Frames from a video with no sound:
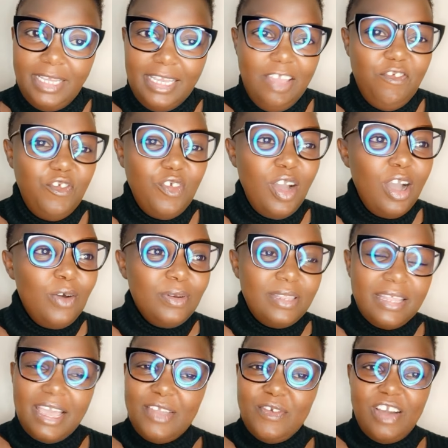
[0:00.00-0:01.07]
if you're out
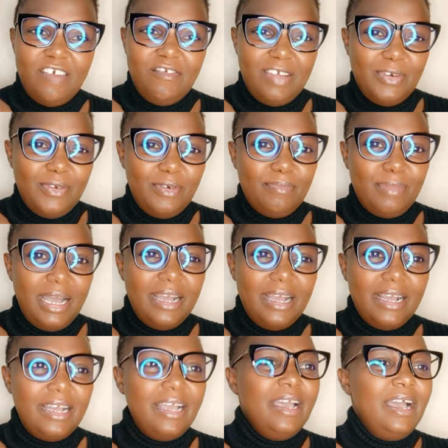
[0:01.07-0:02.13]
there you have a loan
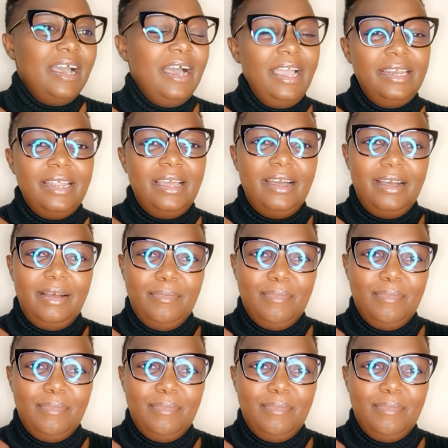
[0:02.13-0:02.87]
bank and uh,